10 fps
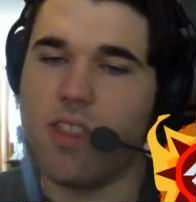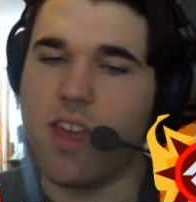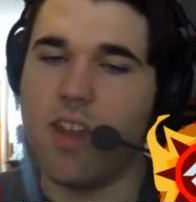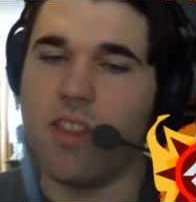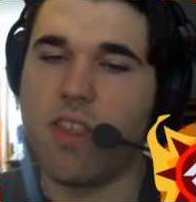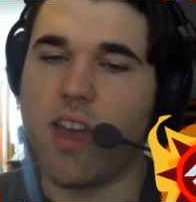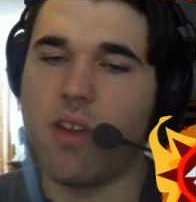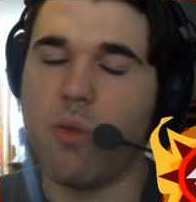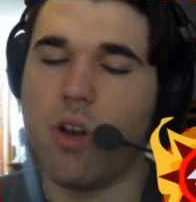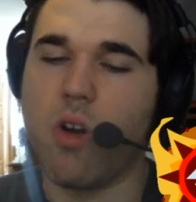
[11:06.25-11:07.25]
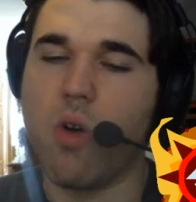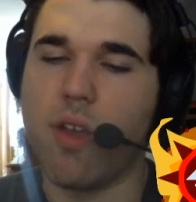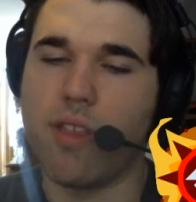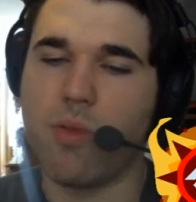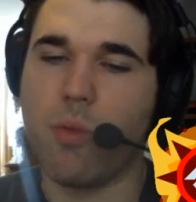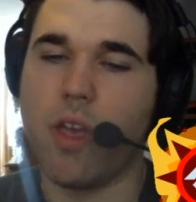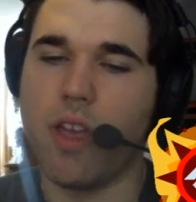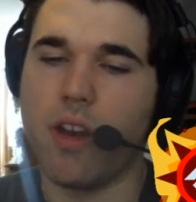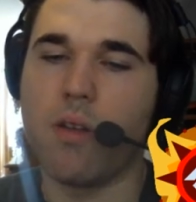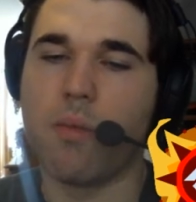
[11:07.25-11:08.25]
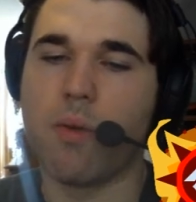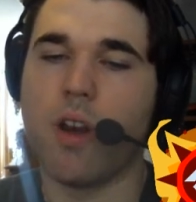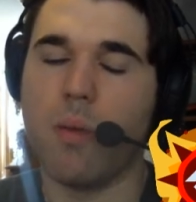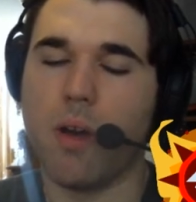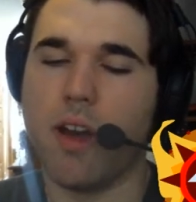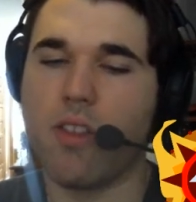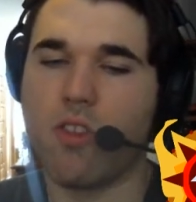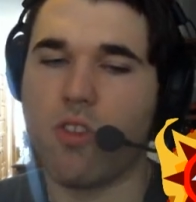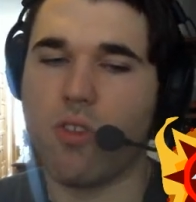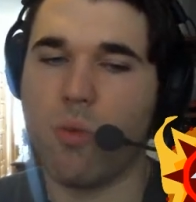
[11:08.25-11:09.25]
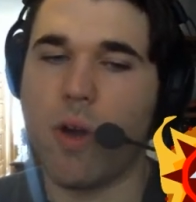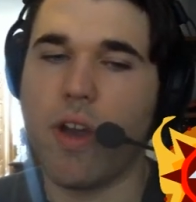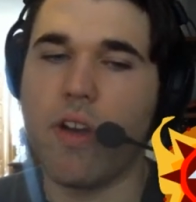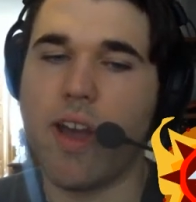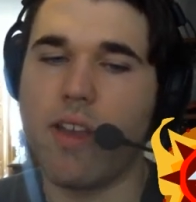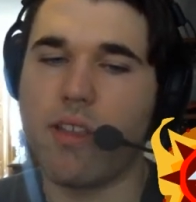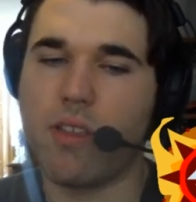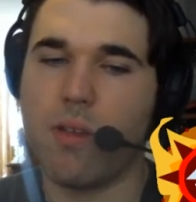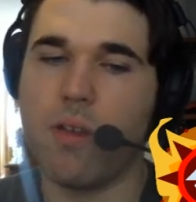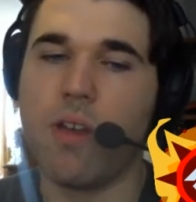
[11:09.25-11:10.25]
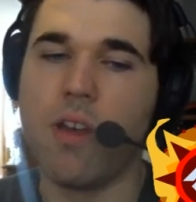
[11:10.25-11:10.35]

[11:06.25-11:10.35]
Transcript: then that would always win, pretty much. Whereas a